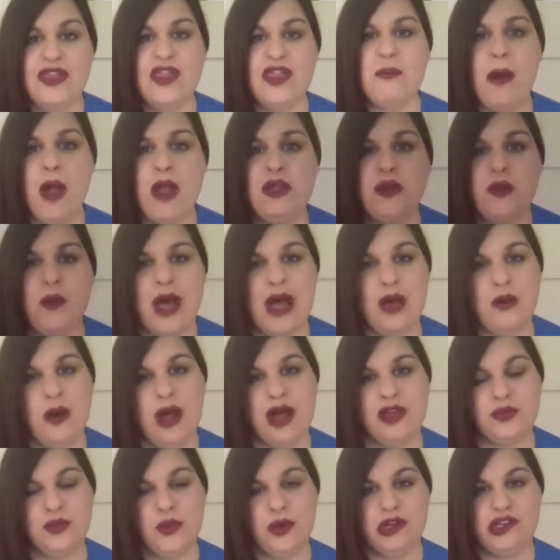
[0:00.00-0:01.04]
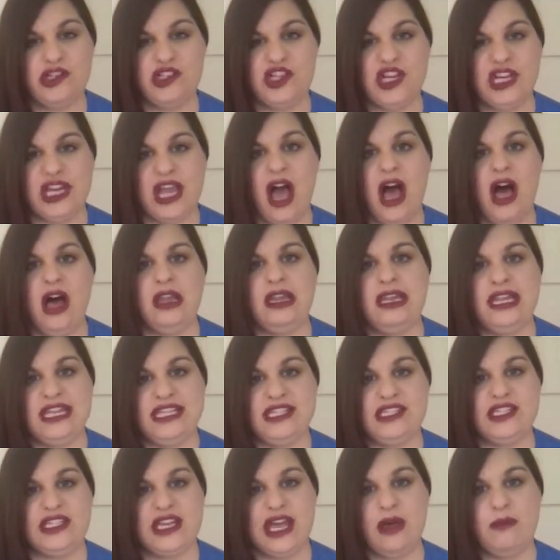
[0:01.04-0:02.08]
they're both well worth watching. I'll
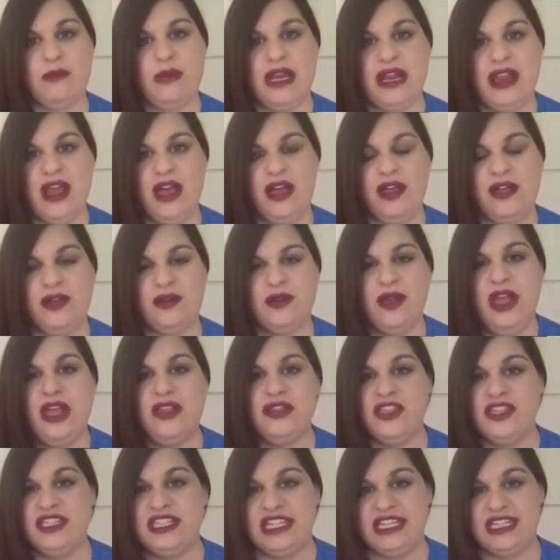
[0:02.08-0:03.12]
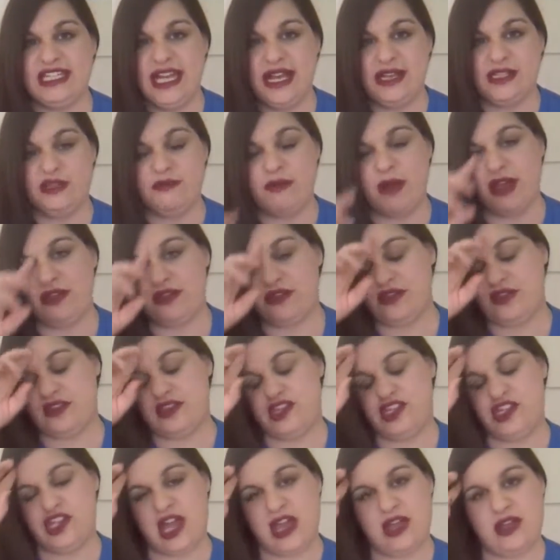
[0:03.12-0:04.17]
list down below the details of both of
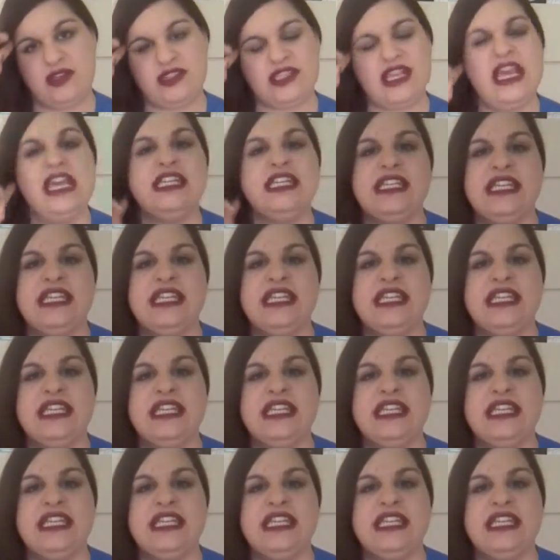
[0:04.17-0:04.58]
the shows.